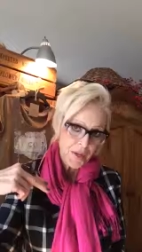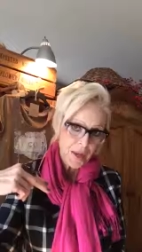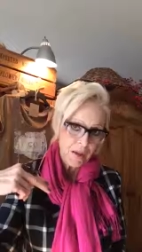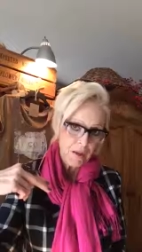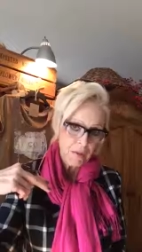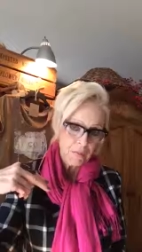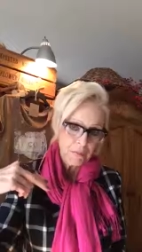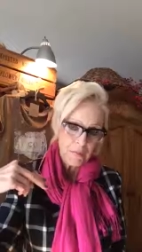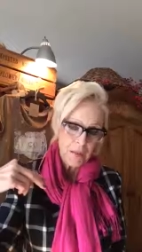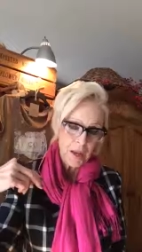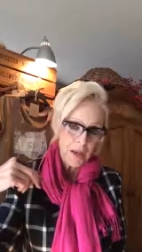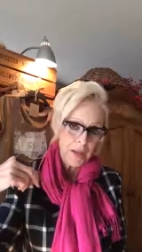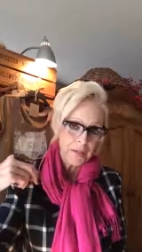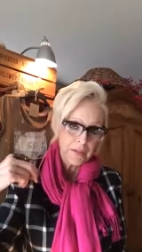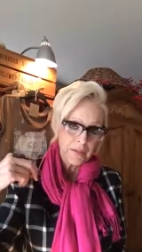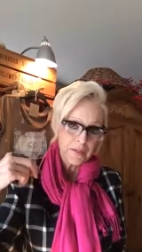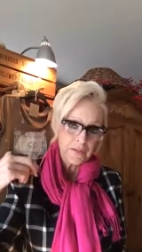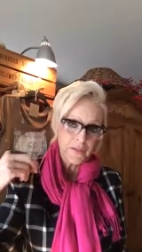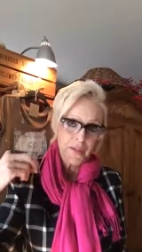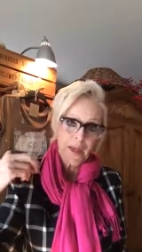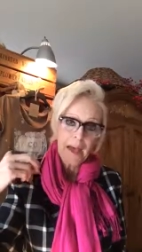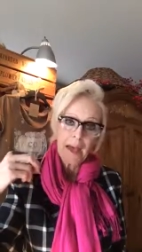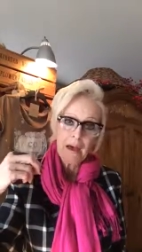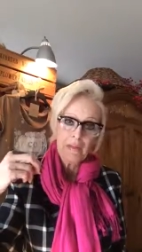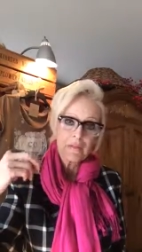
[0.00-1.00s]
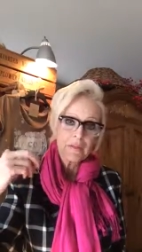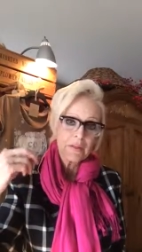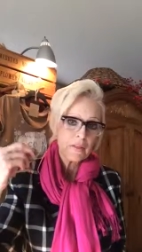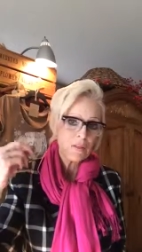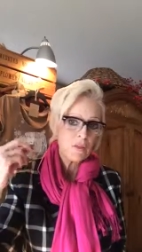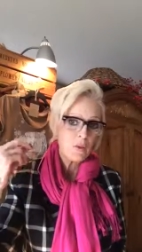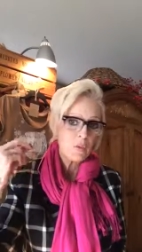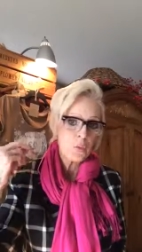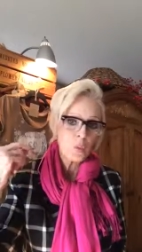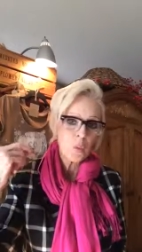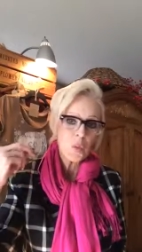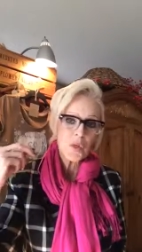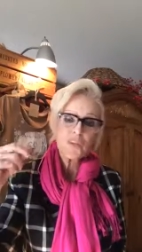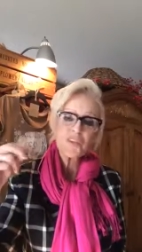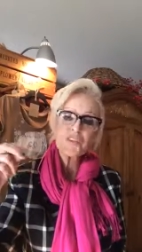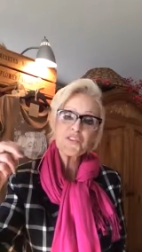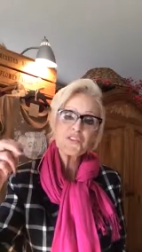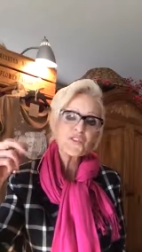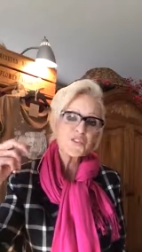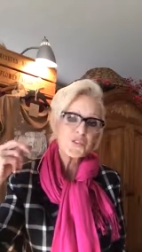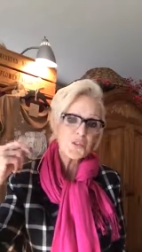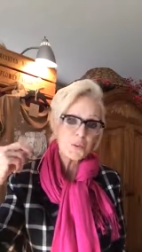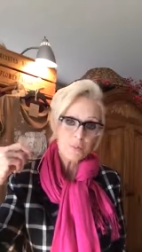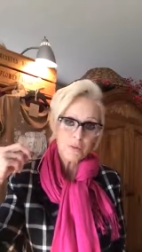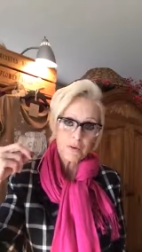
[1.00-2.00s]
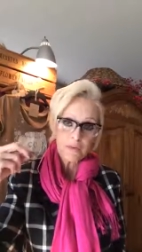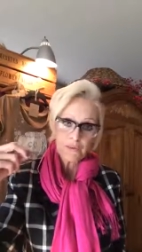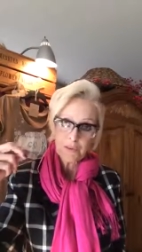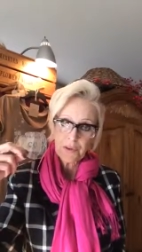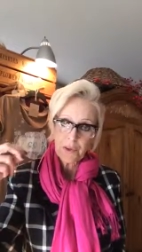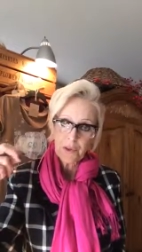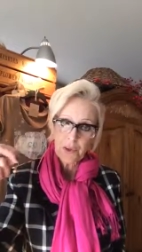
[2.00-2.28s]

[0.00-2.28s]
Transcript: sound mind is having the wisdom of